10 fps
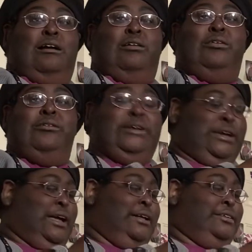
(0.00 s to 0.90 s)
I've already
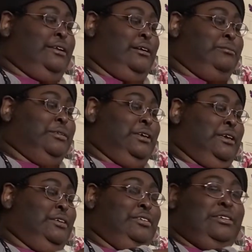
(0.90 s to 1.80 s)
got some of
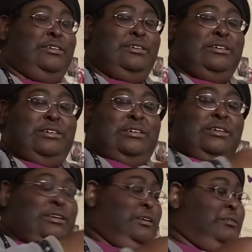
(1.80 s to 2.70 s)
these.
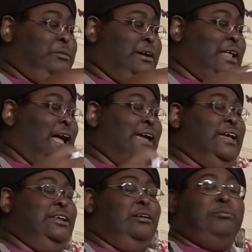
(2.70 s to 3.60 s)
But I
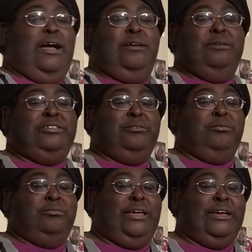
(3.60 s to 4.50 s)
ended up buying me some,
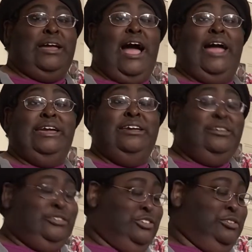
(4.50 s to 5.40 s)
like, high heel
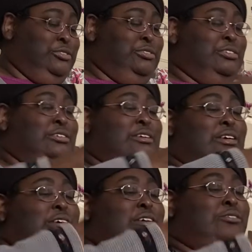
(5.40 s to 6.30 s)
shoes
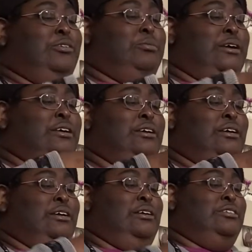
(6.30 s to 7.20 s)
for my
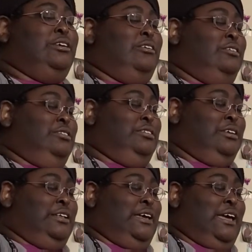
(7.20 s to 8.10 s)
uh, dolls.
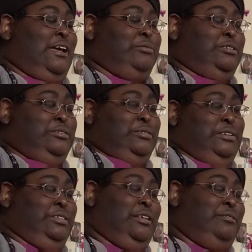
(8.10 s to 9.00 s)
And I absolutely
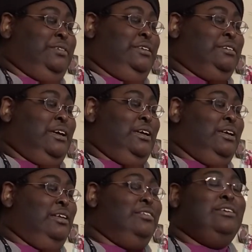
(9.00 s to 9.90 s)
love these
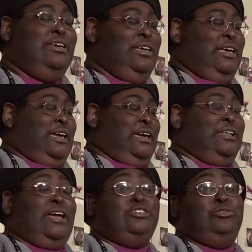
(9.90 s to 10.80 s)
guys. And
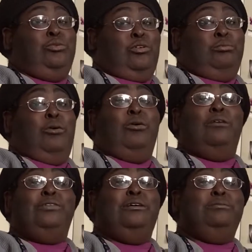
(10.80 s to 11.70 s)
I do want more of
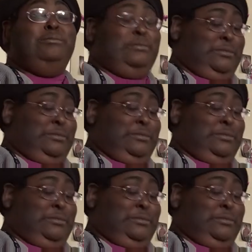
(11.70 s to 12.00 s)
them.